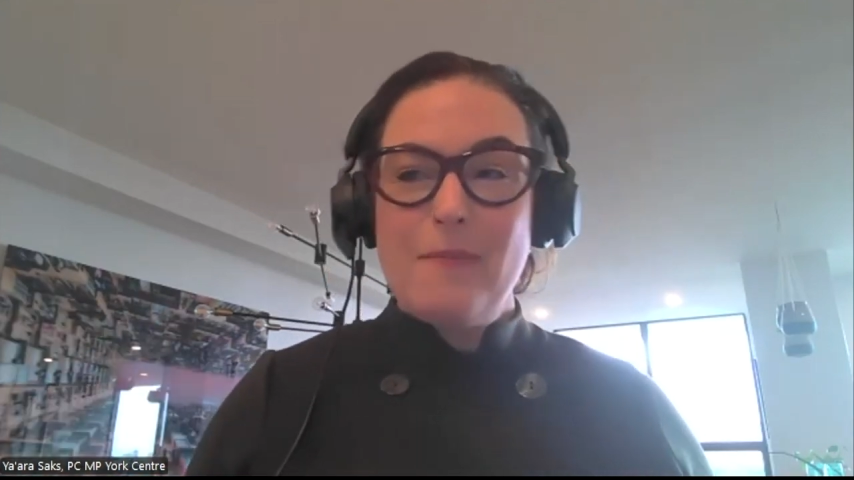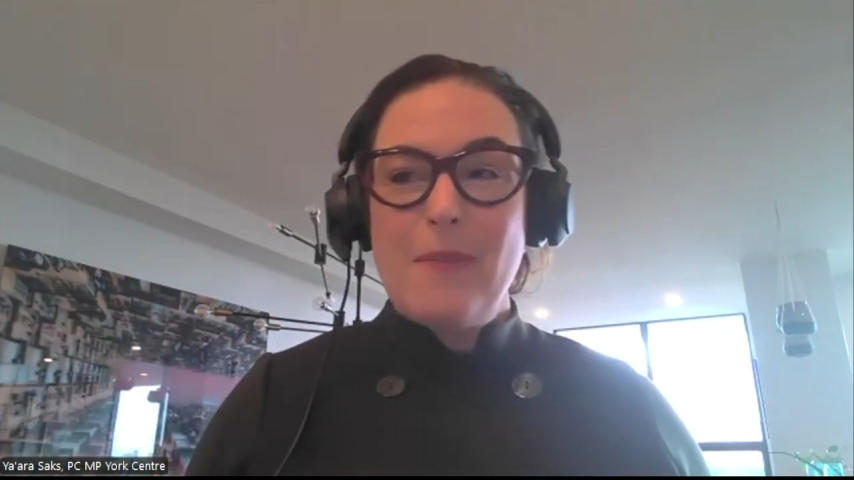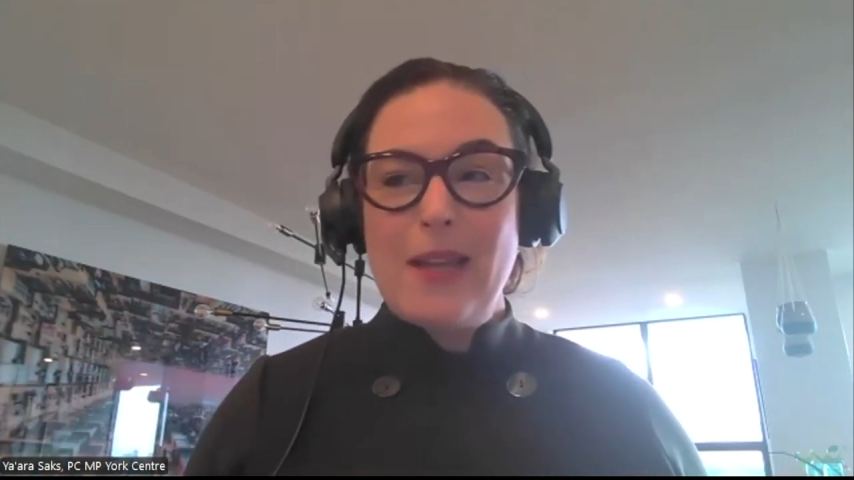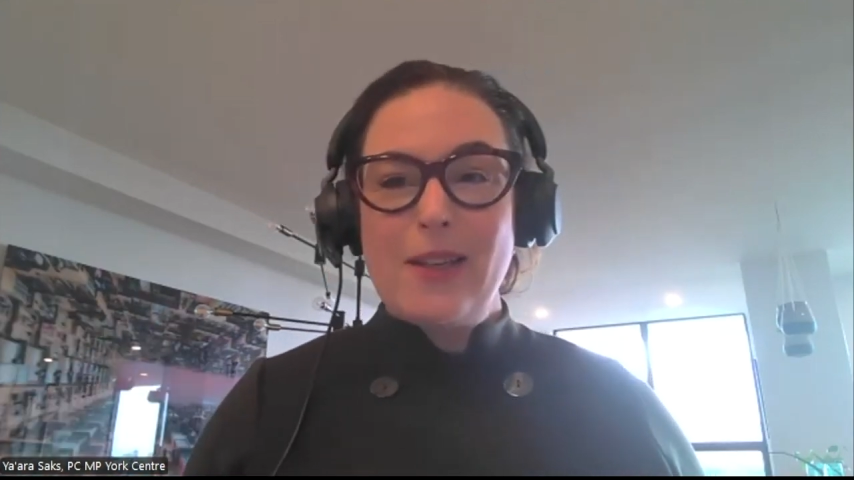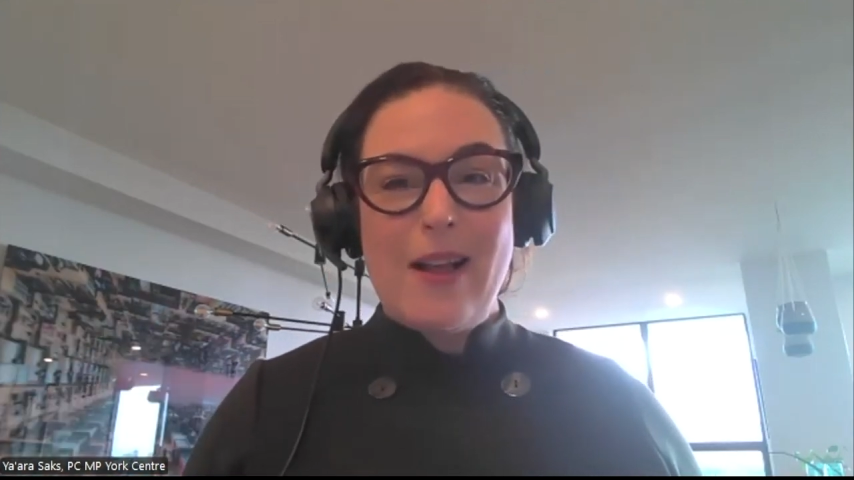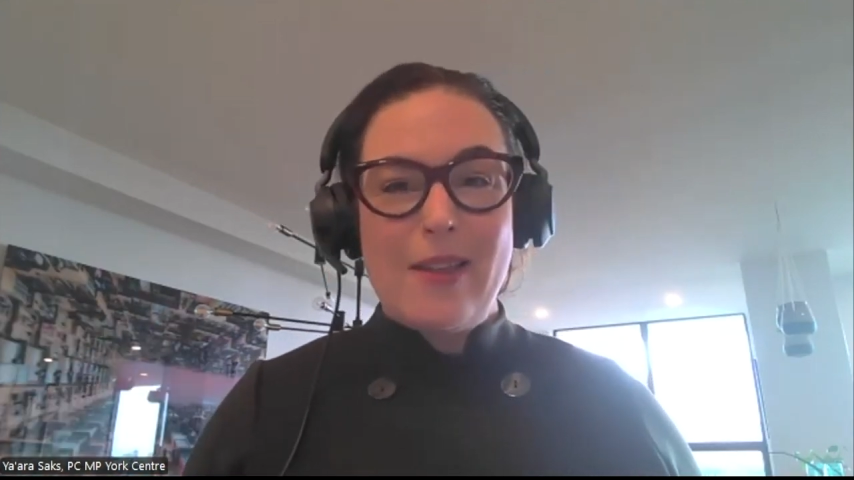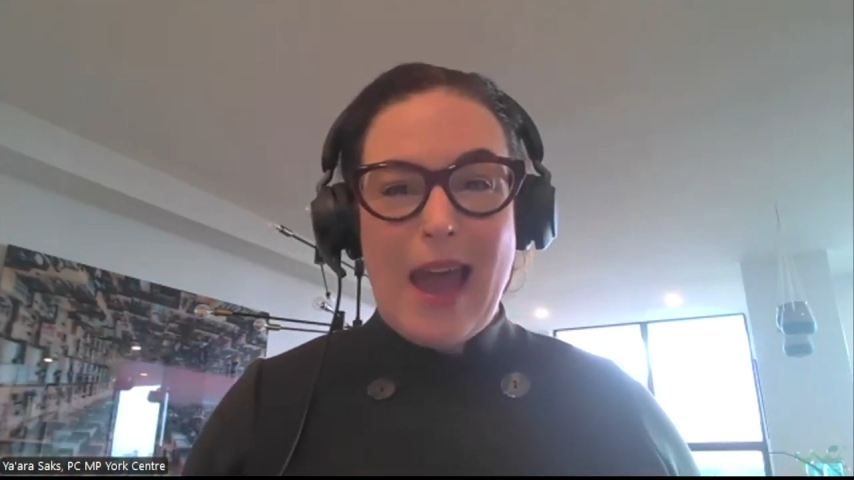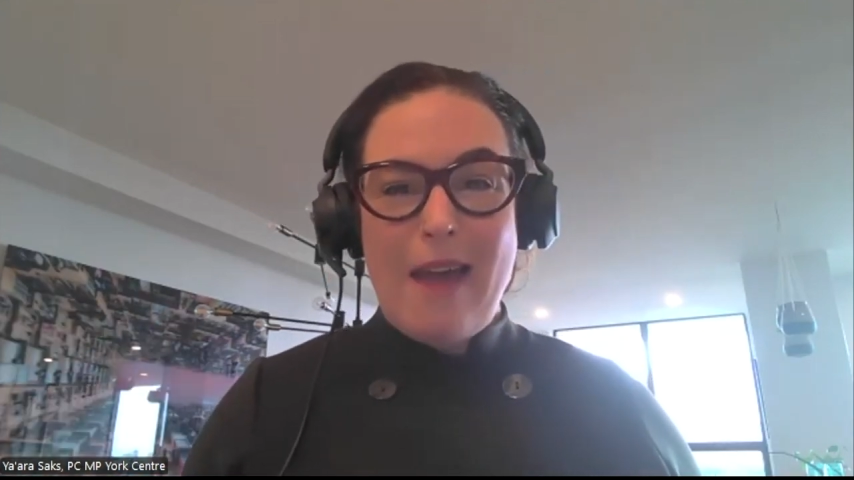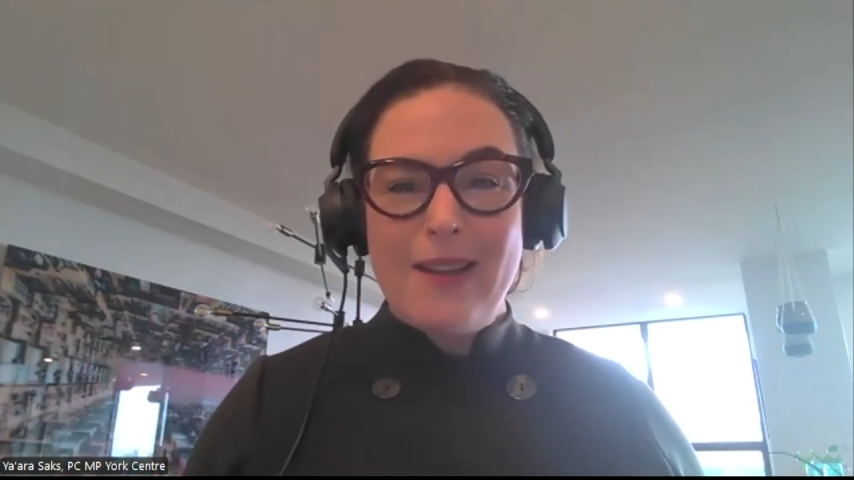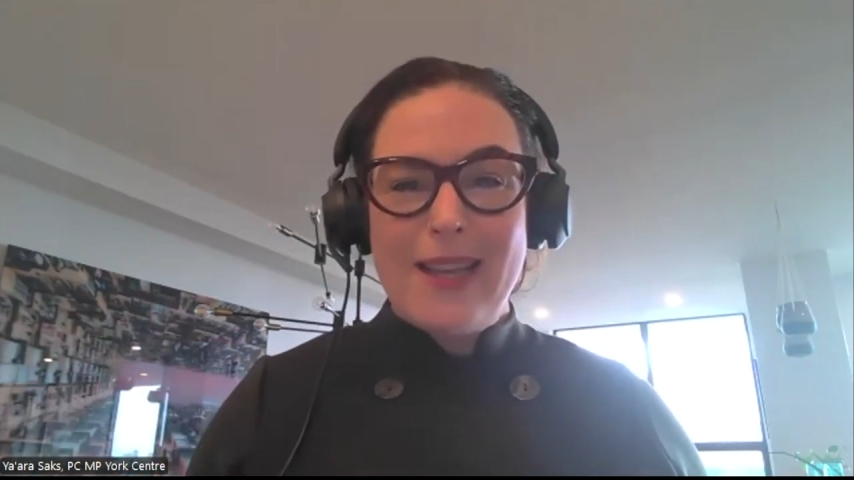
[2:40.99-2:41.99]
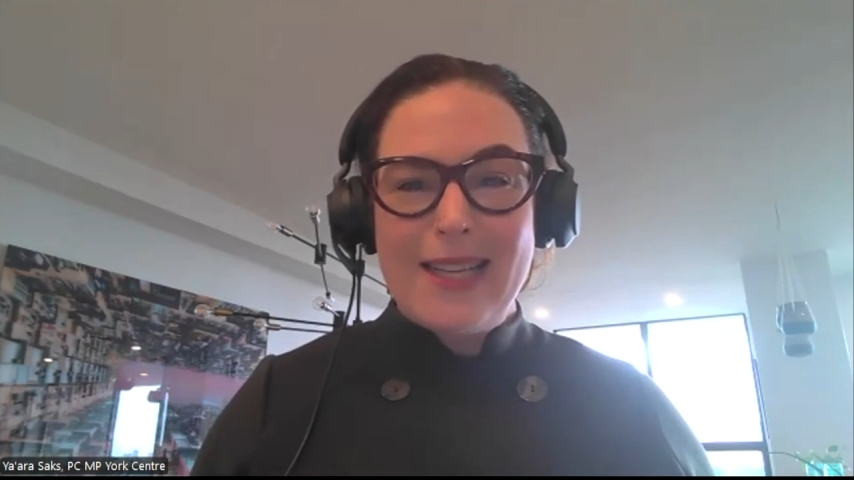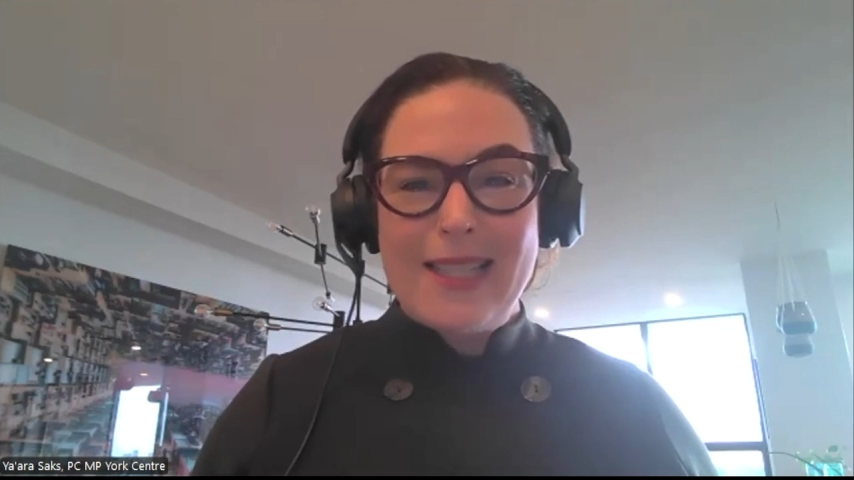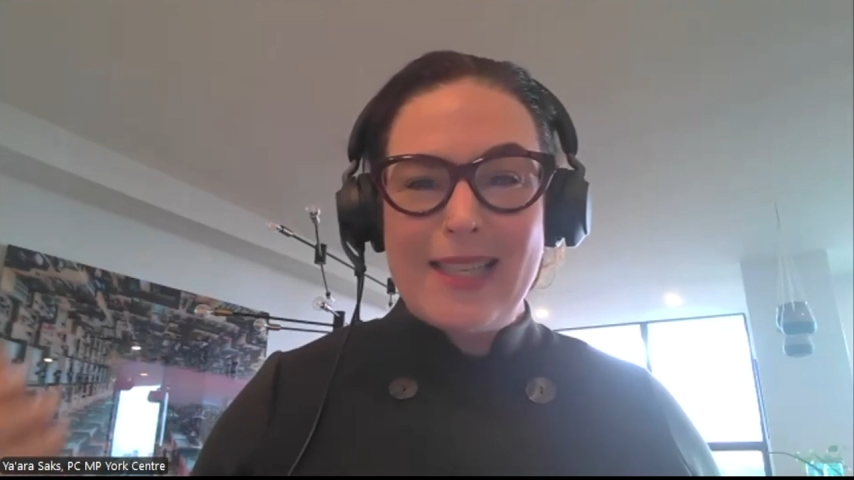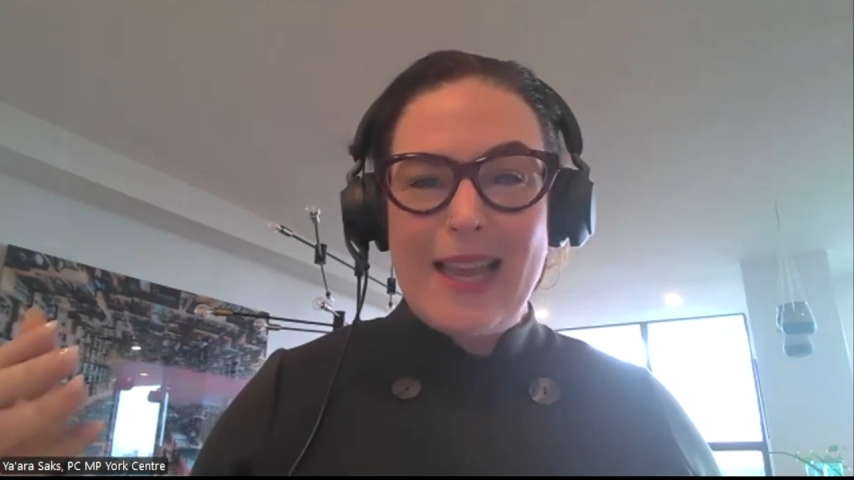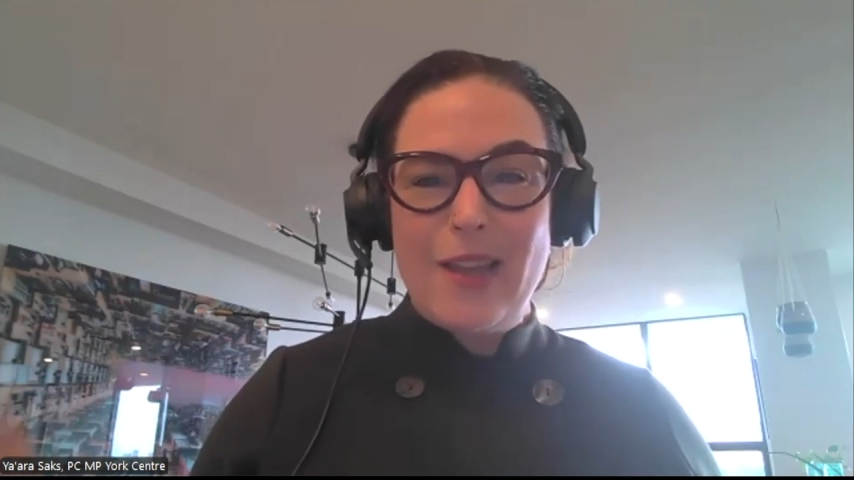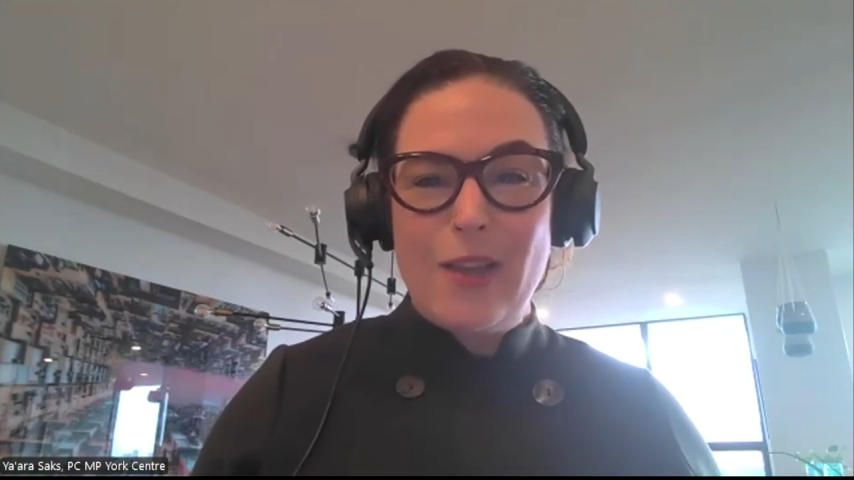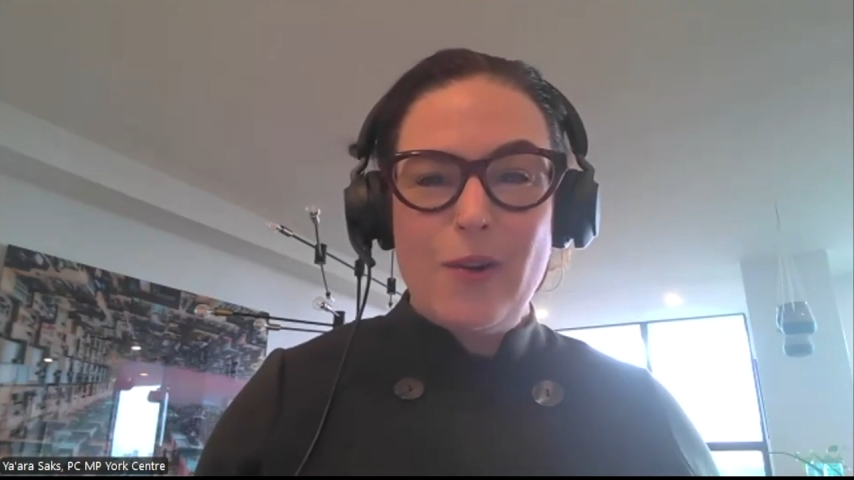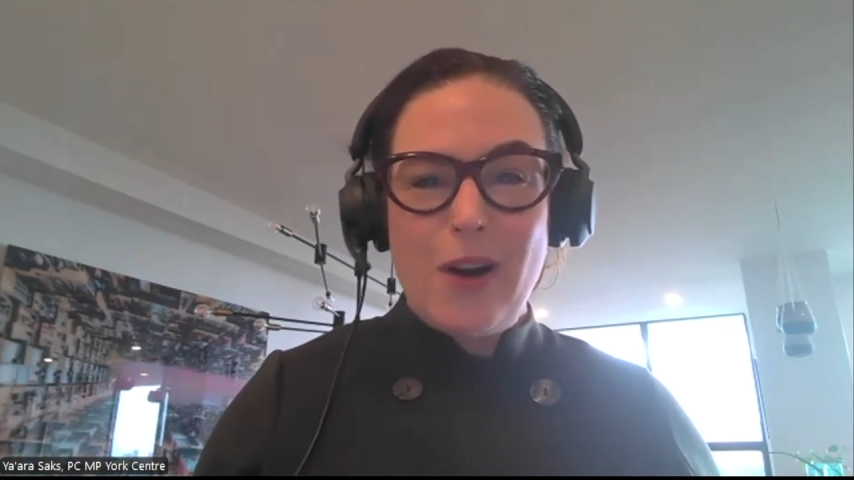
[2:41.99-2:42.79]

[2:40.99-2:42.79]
mental health advocates like you,